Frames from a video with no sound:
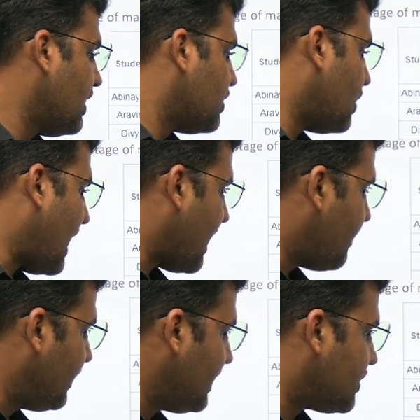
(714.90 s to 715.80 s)
So I
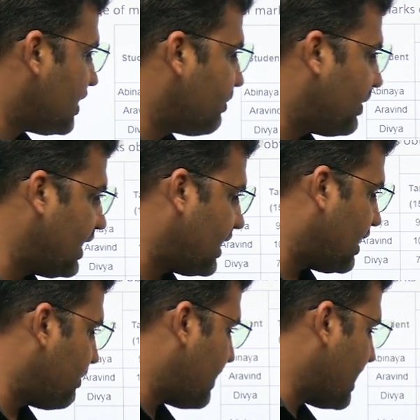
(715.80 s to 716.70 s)
will simply
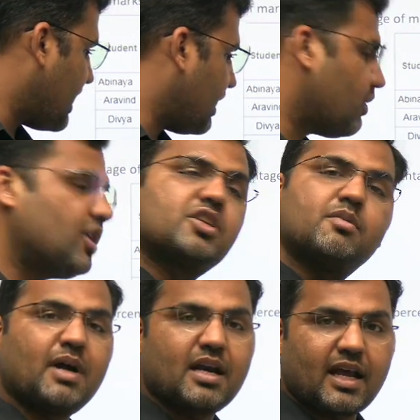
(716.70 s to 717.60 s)
keep my calculation
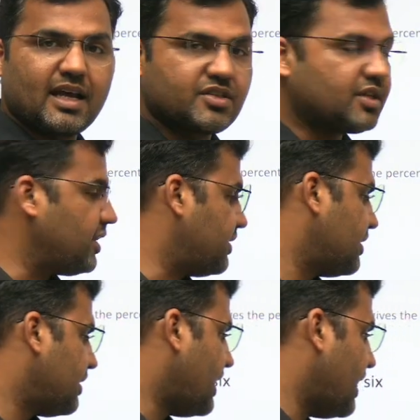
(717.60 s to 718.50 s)
part as it
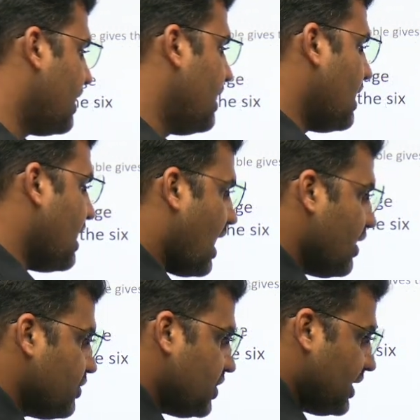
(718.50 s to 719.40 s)
is, right? Now
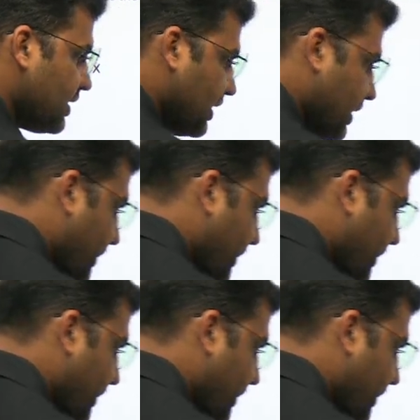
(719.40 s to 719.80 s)
you see this here.